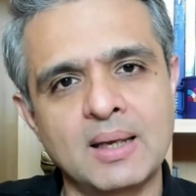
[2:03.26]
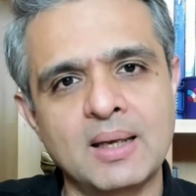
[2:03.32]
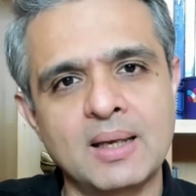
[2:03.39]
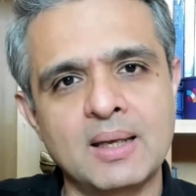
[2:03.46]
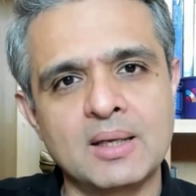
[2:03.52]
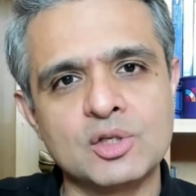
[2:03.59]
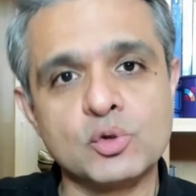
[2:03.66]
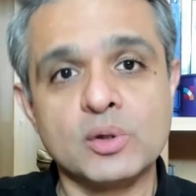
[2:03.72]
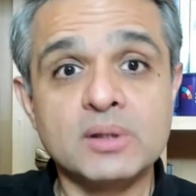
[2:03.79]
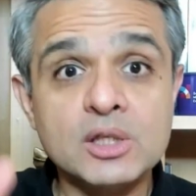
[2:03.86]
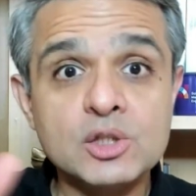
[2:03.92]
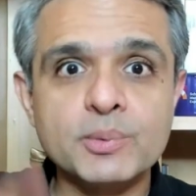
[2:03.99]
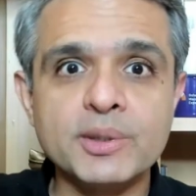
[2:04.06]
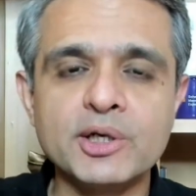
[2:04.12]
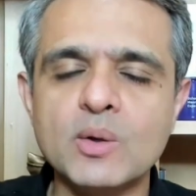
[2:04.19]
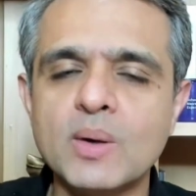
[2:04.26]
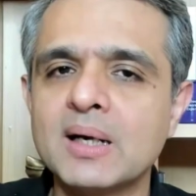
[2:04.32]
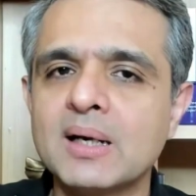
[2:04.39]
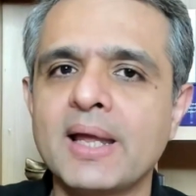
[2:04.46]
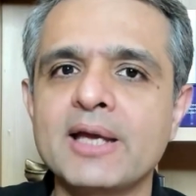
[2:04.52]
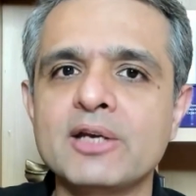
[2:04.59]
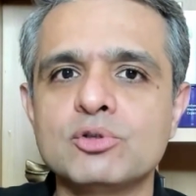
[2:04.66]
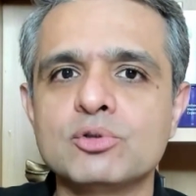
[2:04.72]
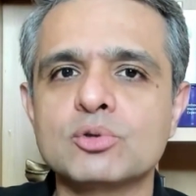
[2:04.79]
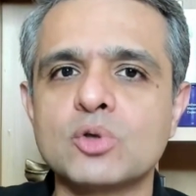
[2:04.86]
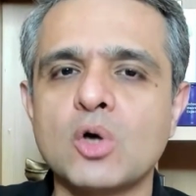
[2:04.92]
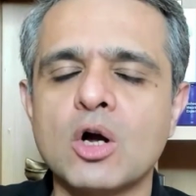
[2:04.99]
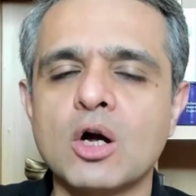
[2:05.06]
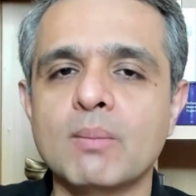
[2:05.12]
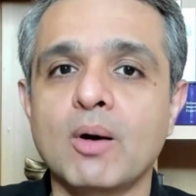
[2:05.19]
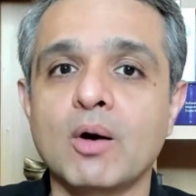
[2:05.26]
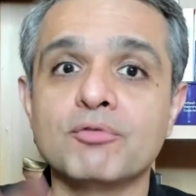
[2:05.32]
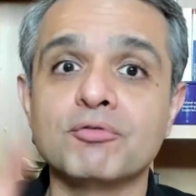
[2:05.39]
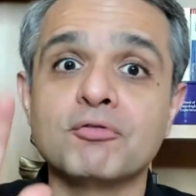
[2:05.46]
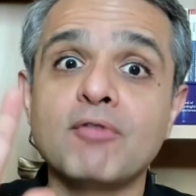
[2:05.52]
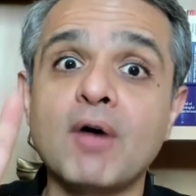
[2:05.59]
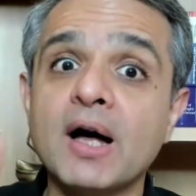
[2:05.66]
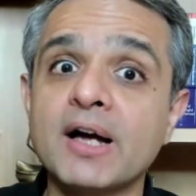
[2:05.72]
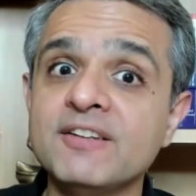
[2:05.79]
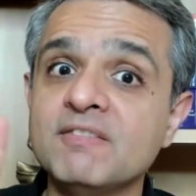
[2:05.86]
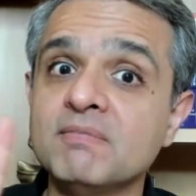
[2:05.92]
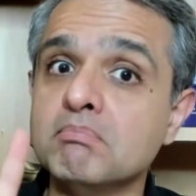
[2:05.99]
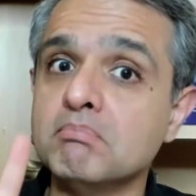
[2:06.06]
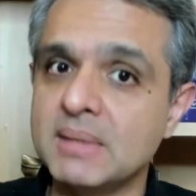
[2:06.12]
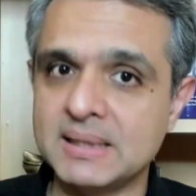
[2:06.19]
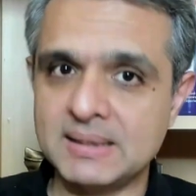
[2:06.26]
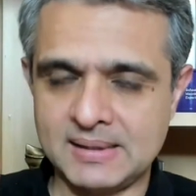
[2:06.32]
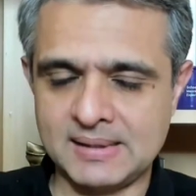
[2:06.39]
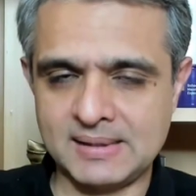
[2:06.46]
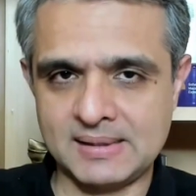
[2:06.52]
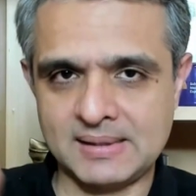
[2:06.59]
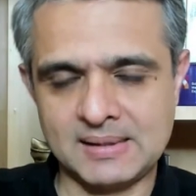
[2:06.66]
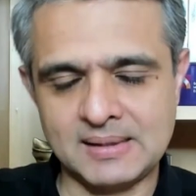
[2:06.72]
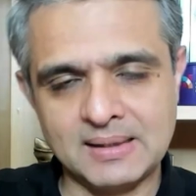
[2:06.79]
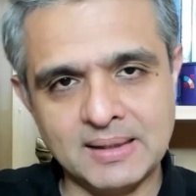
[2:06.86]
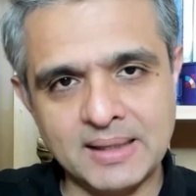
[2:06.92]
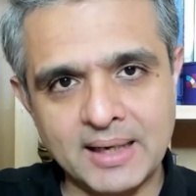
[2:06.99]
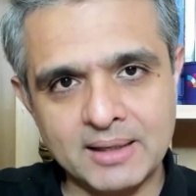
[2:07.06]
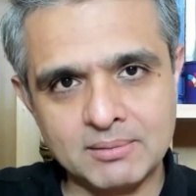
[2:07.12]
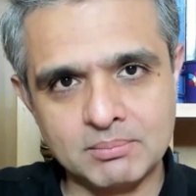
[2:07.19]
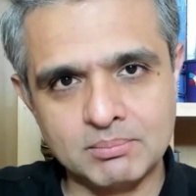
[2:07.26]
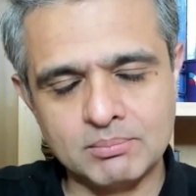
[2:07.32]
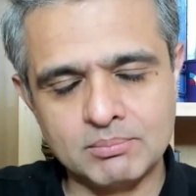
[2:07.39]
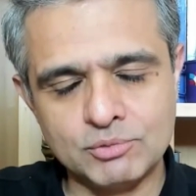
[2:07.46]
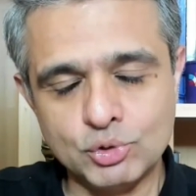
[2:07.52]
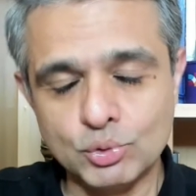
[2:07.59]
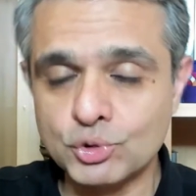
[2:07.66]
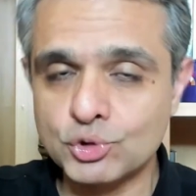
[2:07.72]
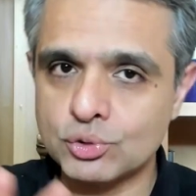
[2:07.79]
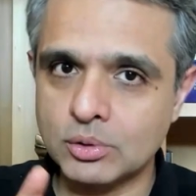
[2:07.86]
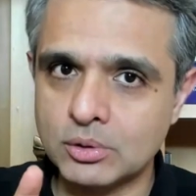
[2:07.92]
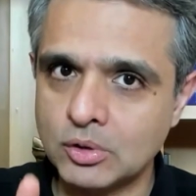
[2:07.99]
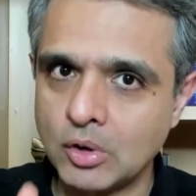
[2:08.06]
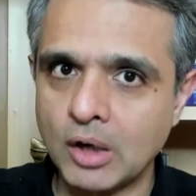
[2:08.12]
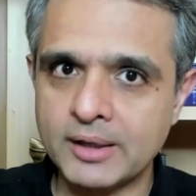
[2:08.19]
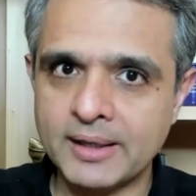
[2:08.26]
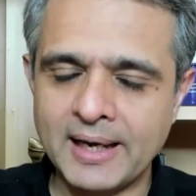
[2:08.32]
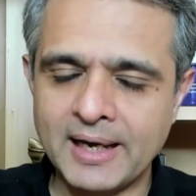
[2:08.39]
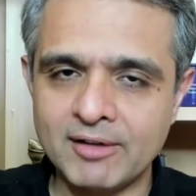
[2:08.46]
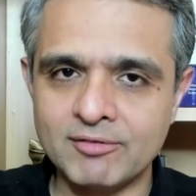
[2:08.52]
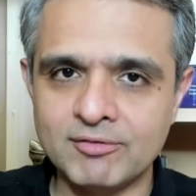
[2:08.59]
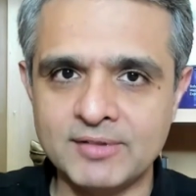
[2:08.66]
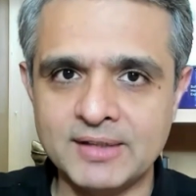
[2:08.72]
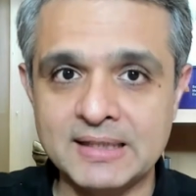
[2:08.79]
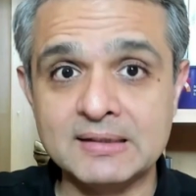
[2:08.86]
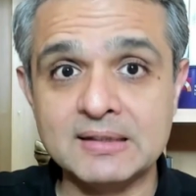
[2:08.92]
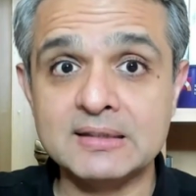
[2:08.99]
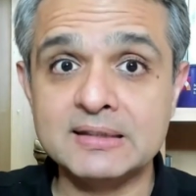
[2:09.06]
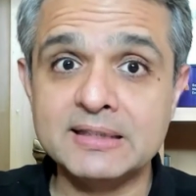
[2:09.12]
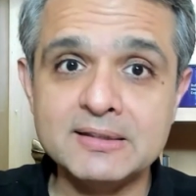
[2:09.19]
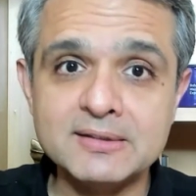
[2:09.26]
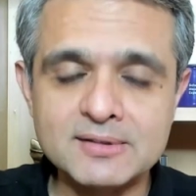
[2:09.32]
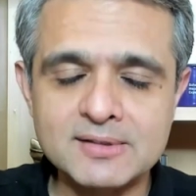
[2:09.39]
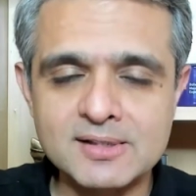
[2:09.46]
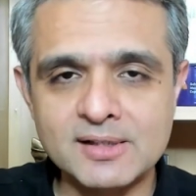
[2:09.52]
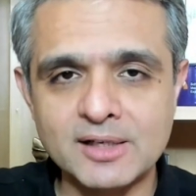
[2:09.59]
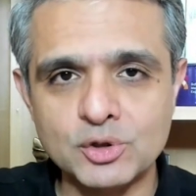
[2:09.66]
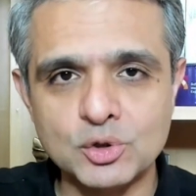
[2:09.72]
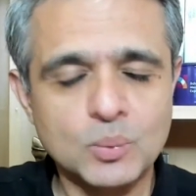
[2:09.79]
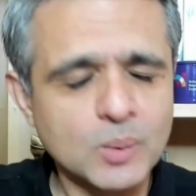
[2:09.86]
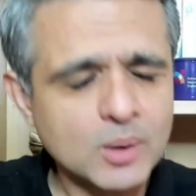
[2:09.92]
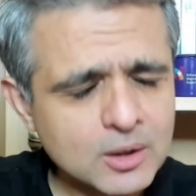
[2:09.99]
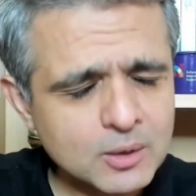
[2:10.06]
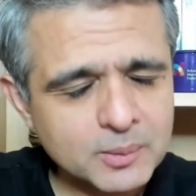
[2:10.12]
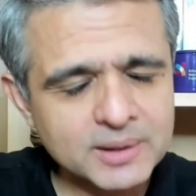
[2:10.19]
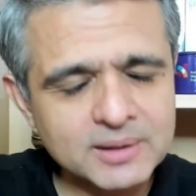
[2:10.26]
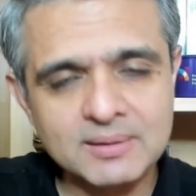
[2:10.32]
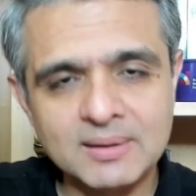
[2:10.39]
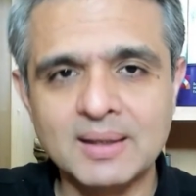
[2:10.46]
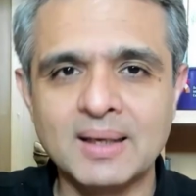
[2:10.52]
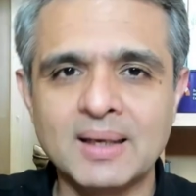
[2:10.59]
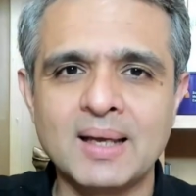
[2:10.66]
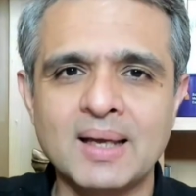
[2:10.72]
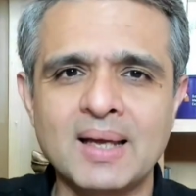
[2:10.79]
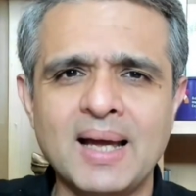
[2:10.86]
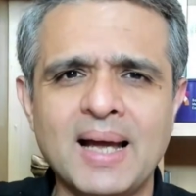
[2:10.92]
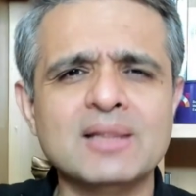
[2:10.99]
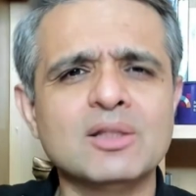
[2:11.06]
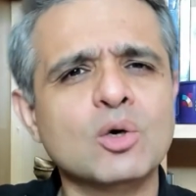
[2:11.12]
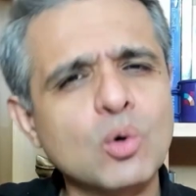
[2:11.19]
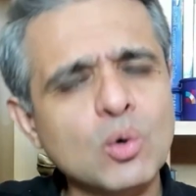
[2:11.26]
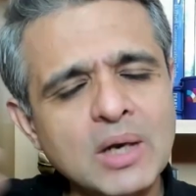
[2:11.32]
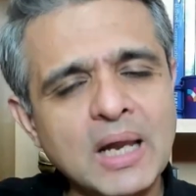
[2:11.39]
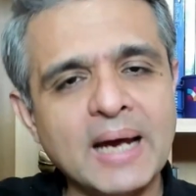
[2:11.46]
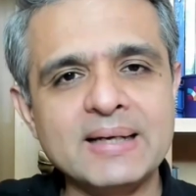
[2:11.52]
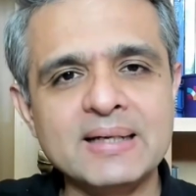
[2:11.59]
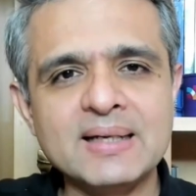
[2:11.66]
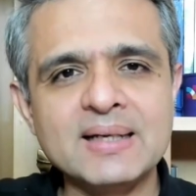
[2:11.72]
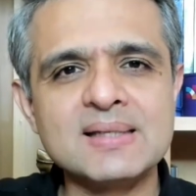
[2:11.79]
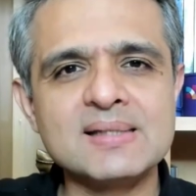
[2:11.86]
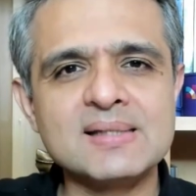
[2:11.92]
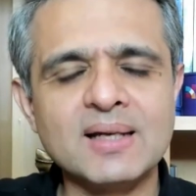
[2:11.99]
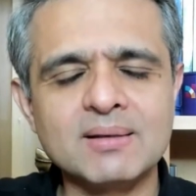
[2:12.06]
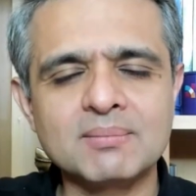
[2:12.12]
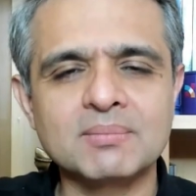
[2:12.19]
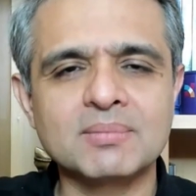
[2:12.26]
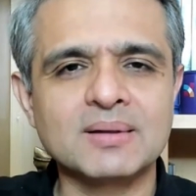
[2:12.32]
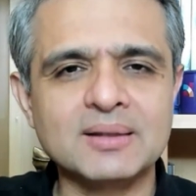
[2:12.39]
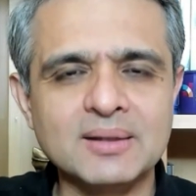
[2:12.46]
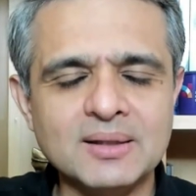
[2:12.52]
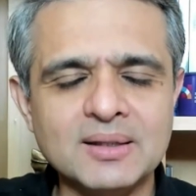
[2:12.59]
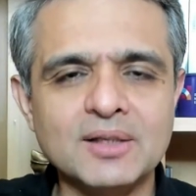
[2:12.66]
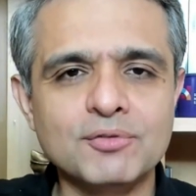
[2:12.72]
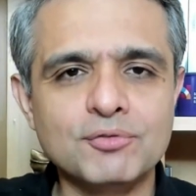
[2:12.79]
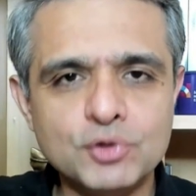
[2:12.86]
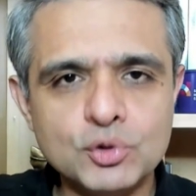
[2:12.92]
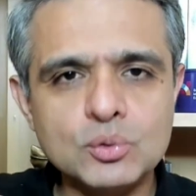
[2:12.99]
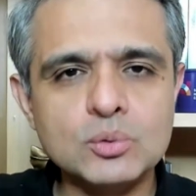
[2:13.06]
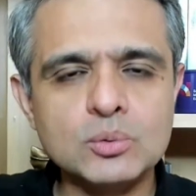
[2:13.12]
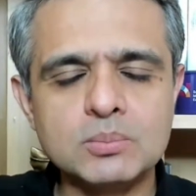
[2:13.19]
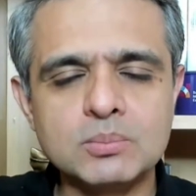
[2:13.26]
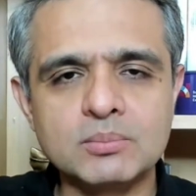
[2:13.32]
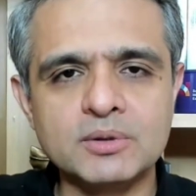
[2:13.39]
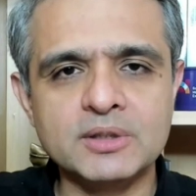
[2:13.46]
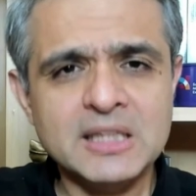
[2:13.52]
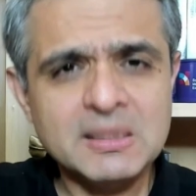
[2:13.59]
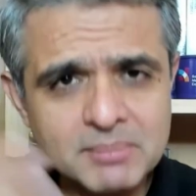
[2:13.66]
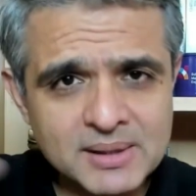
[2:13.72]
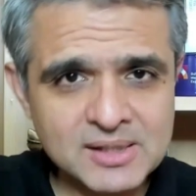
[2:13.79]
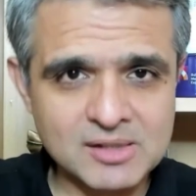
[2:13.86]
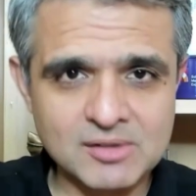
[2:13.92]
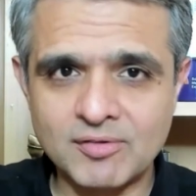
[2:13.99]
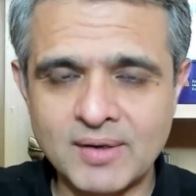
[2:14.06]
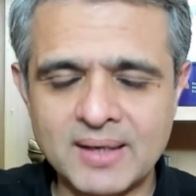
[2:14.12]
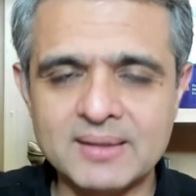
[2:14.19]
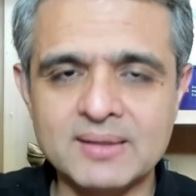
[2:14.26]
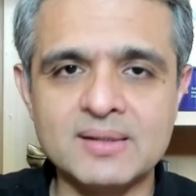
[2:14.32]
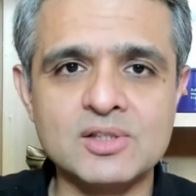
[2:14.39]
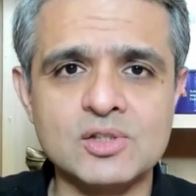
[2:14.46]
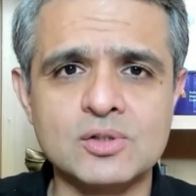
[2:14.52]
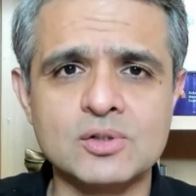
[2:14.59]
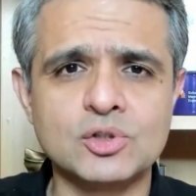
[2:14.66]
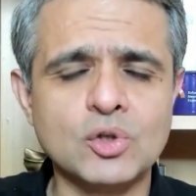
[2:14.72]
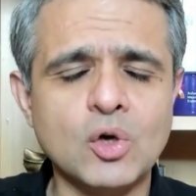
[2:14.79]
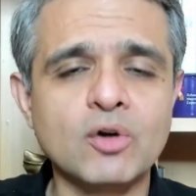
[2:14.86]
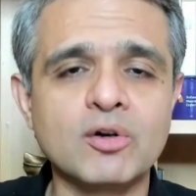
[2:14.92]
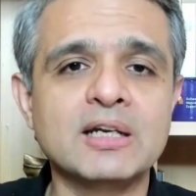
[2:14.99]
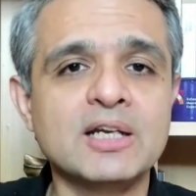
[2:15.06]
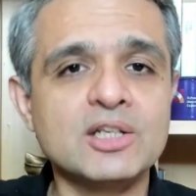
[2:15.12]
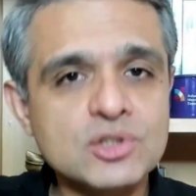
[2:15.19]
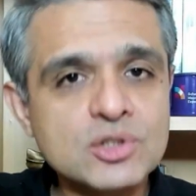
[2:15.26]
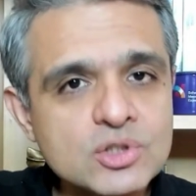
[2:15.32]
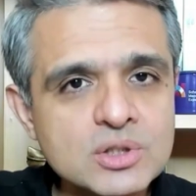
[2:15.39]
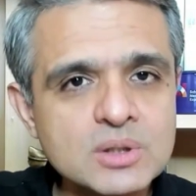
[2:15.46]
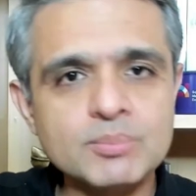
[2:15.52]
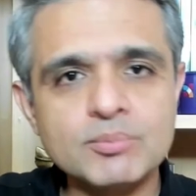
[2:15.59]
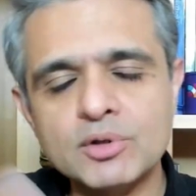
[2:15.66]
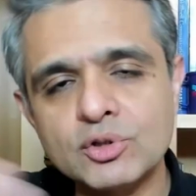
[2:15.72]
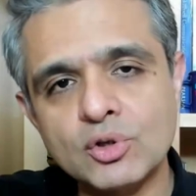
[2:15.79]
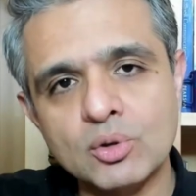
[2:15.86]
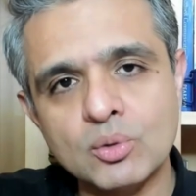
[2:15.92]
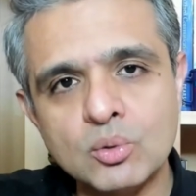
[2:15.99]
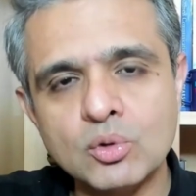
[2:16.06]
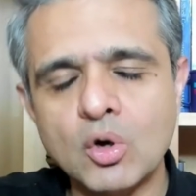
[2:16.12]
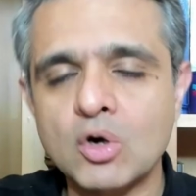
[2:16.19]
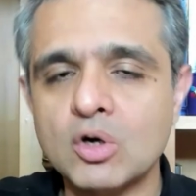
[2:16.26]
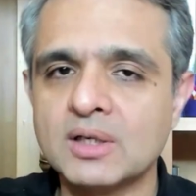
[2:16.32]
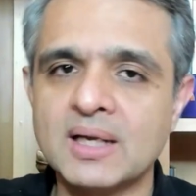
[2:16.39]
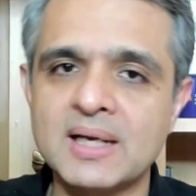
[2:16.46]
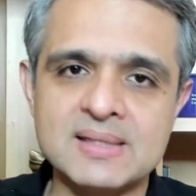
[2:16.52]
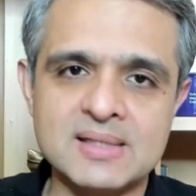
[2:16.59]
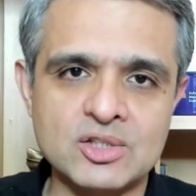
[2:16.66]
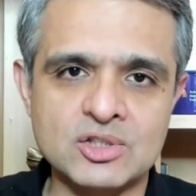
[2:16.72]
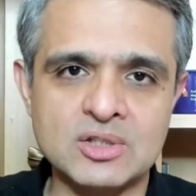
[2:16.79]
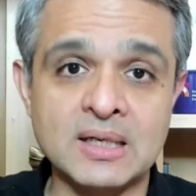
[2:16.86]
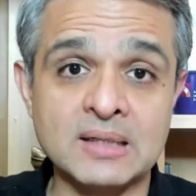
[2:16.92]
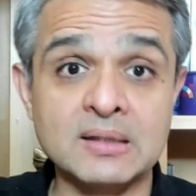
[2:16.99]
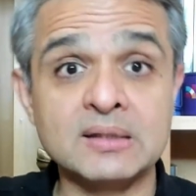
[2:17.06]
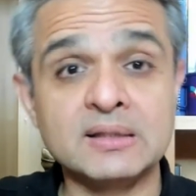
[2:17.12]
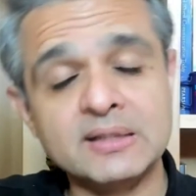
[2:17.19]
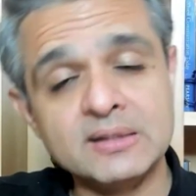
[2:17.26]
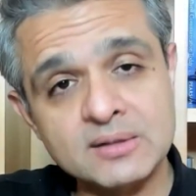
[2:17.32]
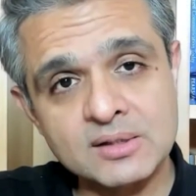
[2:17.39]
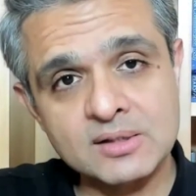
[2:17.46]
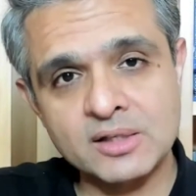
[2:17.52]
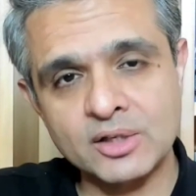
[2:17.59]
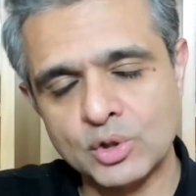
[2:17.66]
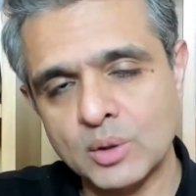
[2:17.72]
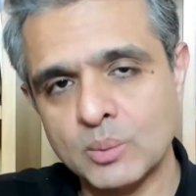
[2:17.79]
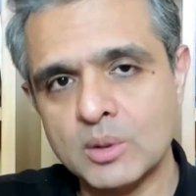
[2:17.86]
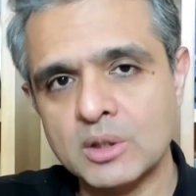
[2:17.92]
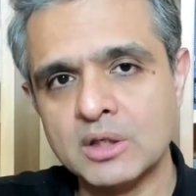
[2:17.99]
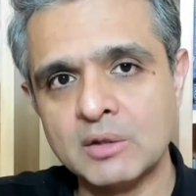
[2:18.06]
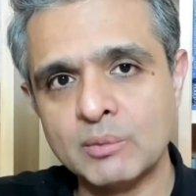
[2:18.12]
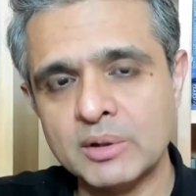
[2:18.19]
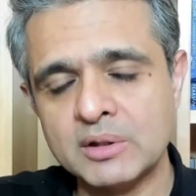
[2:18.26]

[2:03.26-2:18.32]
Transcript: So in this video, I'd like to talk about five myths that you should not have in the leaders that you work with. And the whole idea is that if you demystify this, your relationship with your own organization and the leaders that you're working with